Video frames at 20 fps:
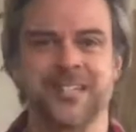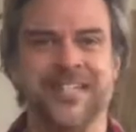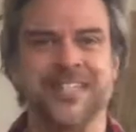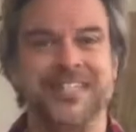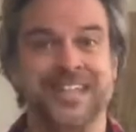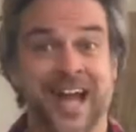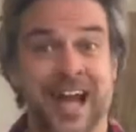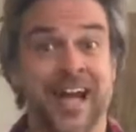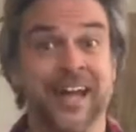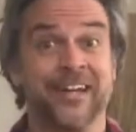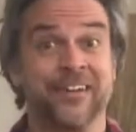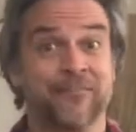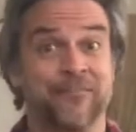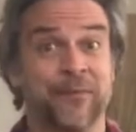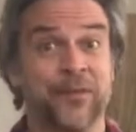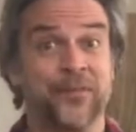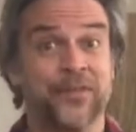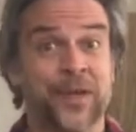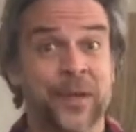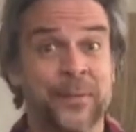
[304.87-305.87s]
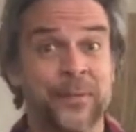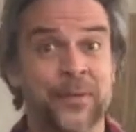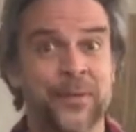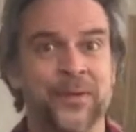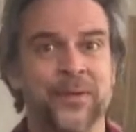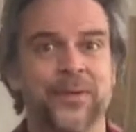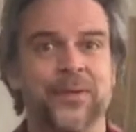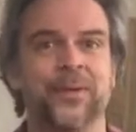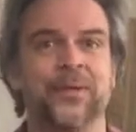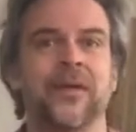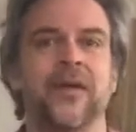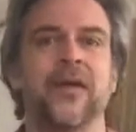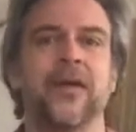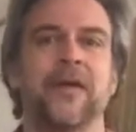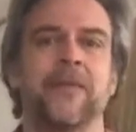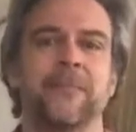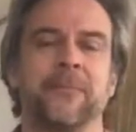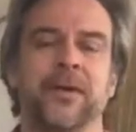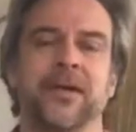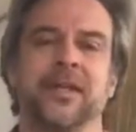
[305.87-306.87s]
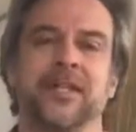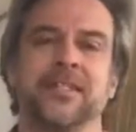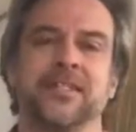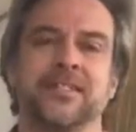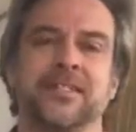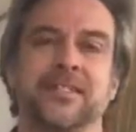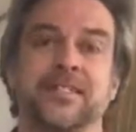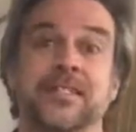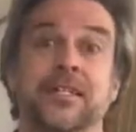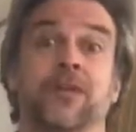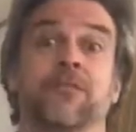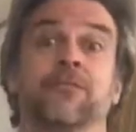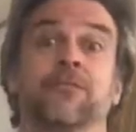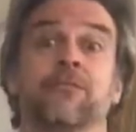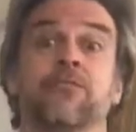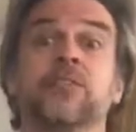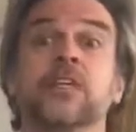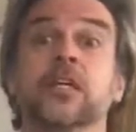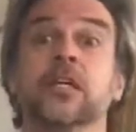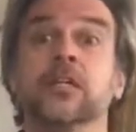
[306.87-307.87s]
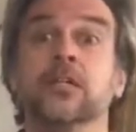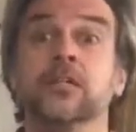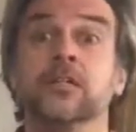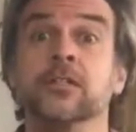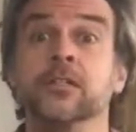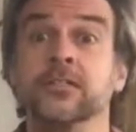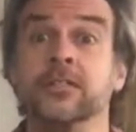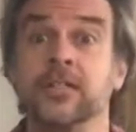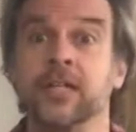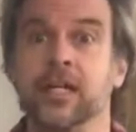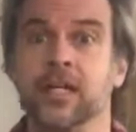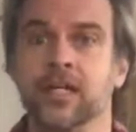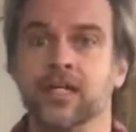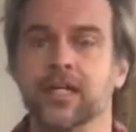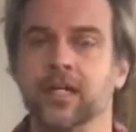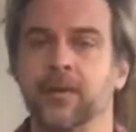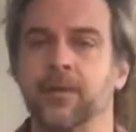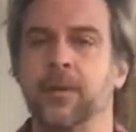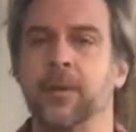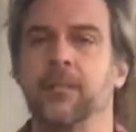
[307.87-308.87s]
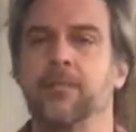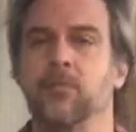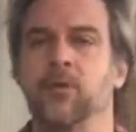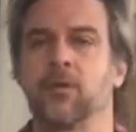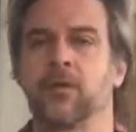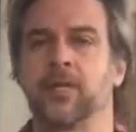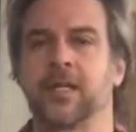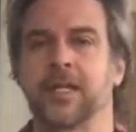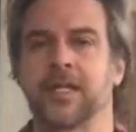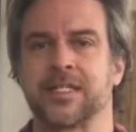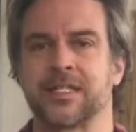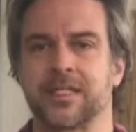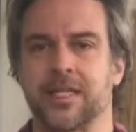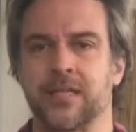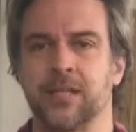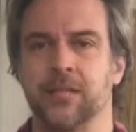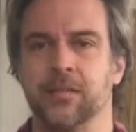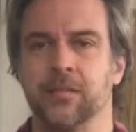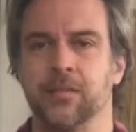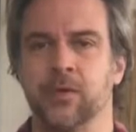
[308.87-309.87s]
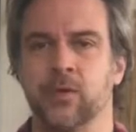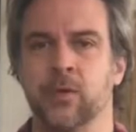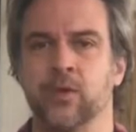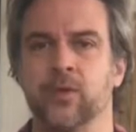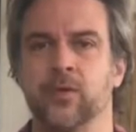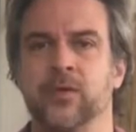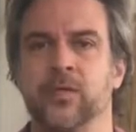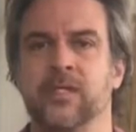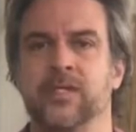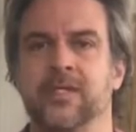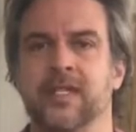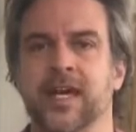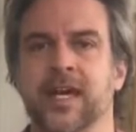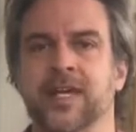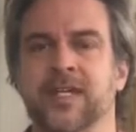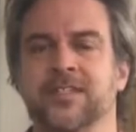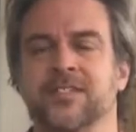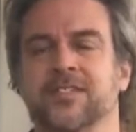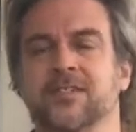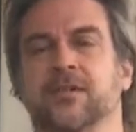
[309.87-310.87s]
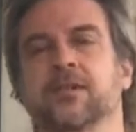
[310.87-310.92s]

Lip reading: It's kind of multimodal, but it still feels a little bit more like a single mode text.